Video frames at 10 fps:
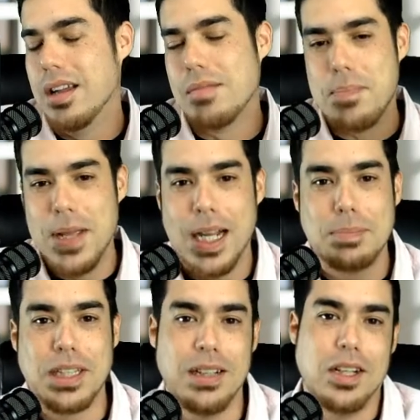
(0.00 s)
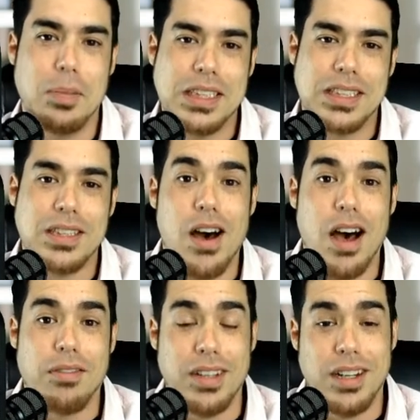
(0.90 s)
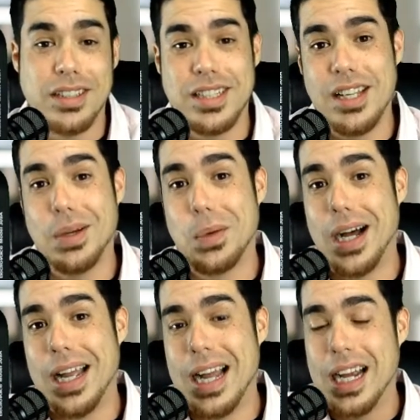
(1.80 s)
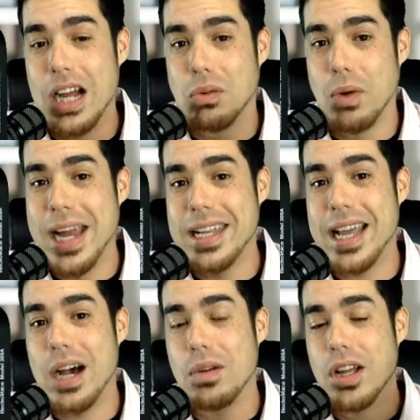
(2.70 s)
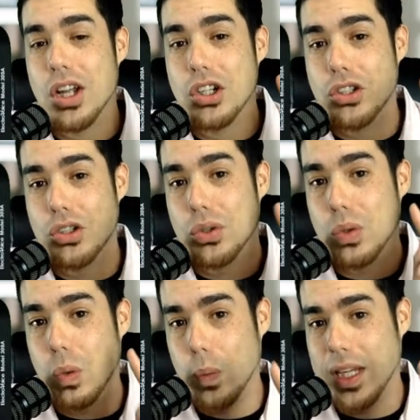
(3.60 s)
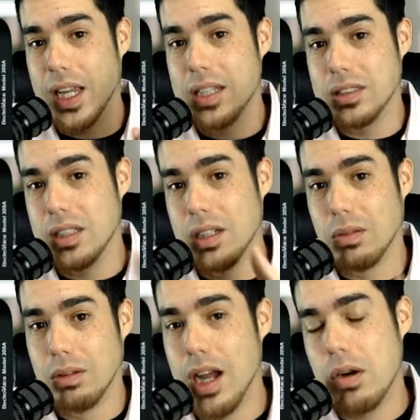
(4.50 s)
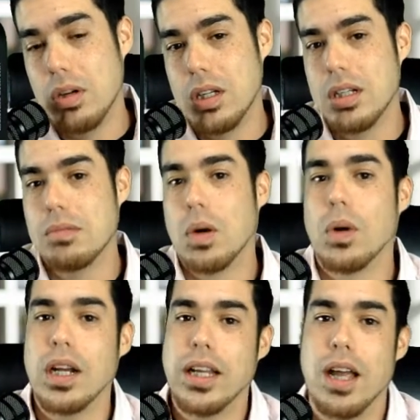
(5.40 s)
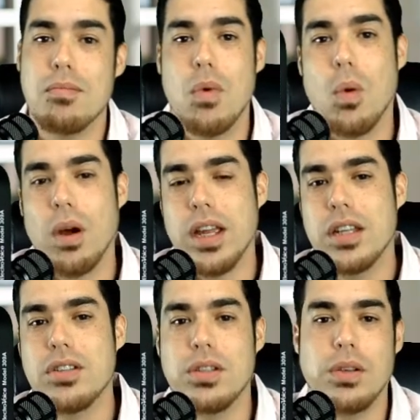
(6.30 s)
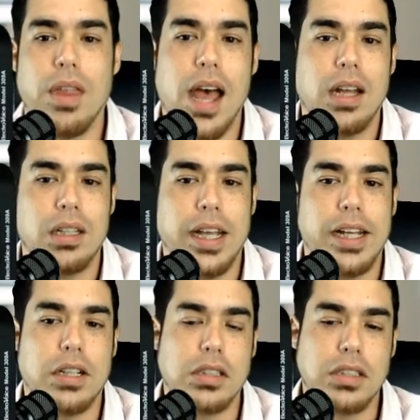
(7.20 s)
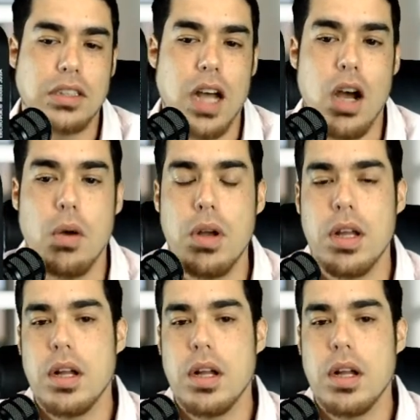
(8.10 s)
my pickups are a little bit soft, and I'll tell you why. I got rained out 2 weekends in a row, but we're going to get more into that later. So,